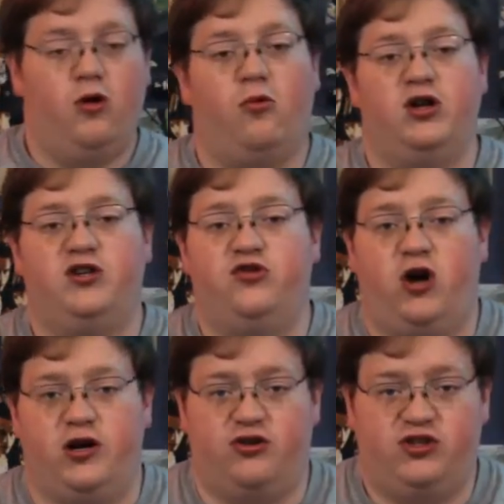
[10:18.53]
Once you've
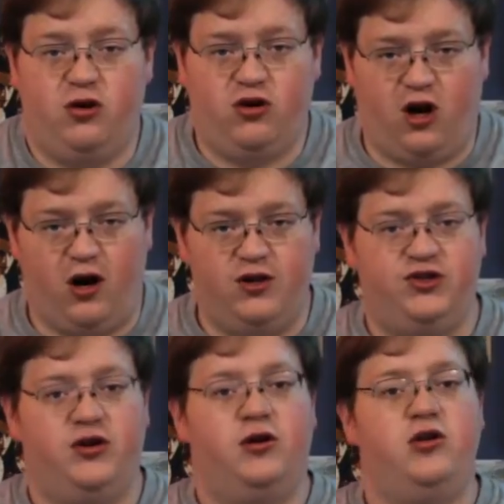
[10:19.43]
drawn your skill
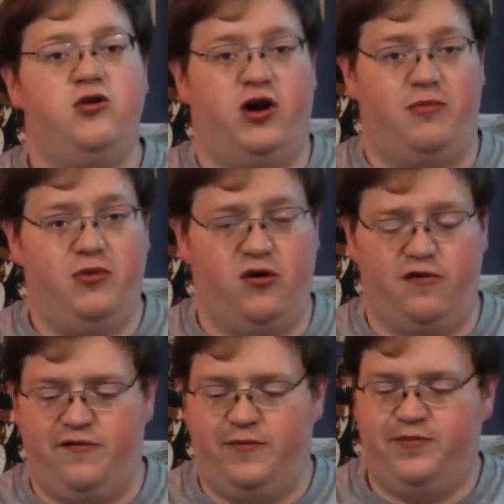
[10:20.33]
cards, you can
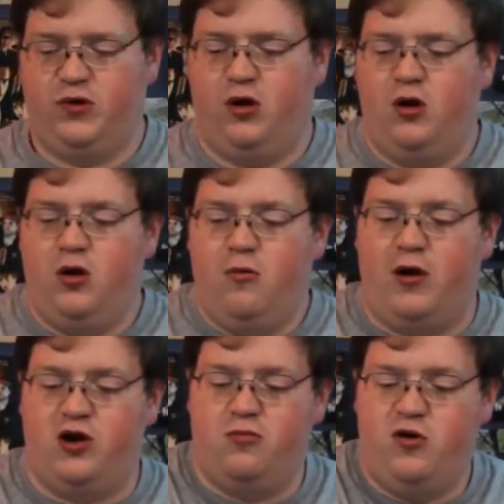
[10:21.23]
move.
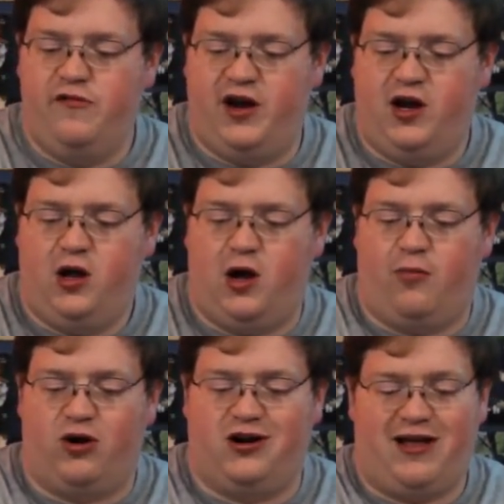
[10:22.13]
When you're moving
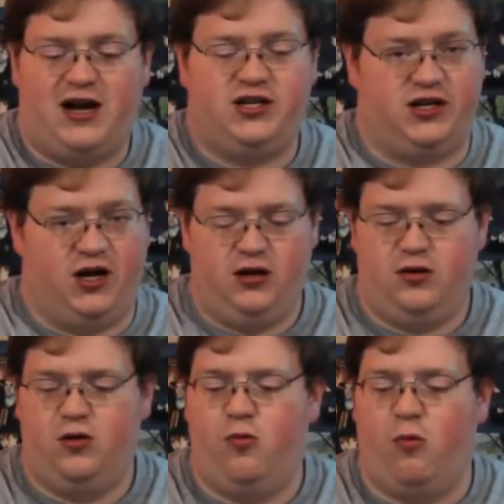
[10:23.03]
aboard Galactica,
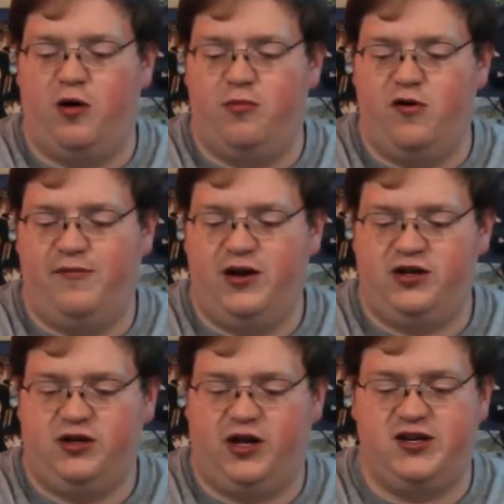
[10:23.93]
one movement
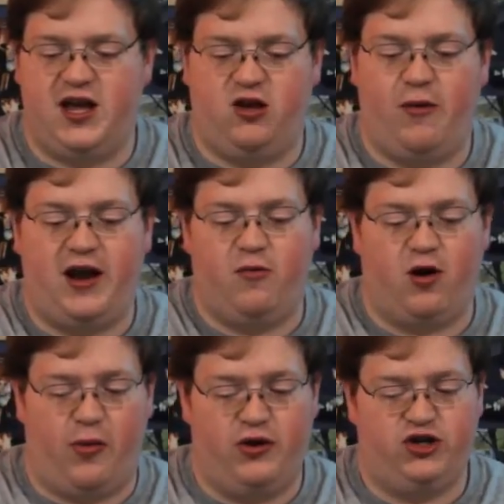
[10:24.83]
can take you anywhere
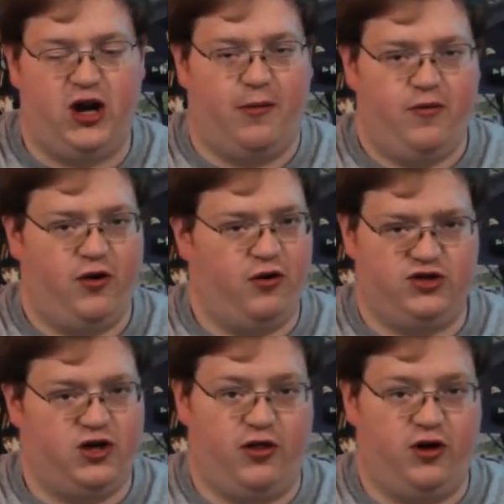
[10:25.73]
on the ship. There
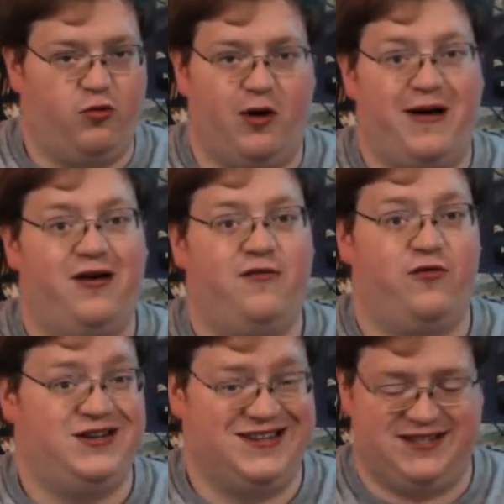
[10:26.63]
is nothing to worry about for
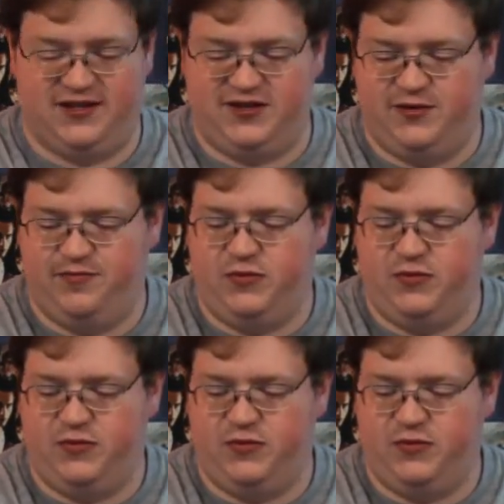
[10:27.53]
distance.